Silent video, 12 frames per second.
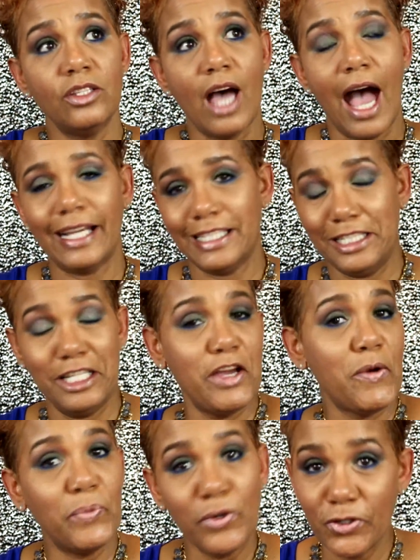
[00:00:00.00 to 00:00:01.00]
I can
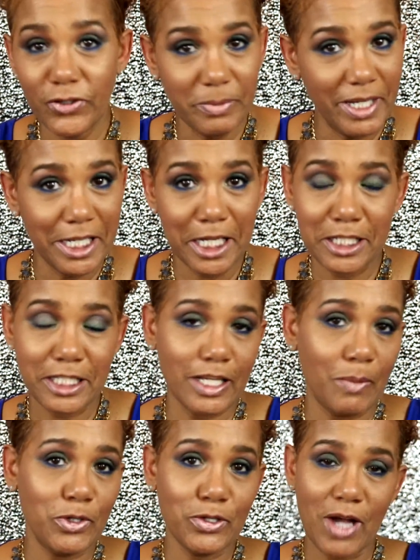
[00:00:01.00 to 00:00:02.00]
see improvement in
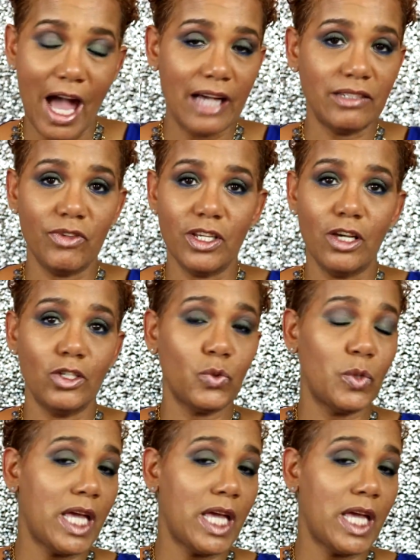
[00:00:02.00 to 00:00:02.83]
some of you guys' videos.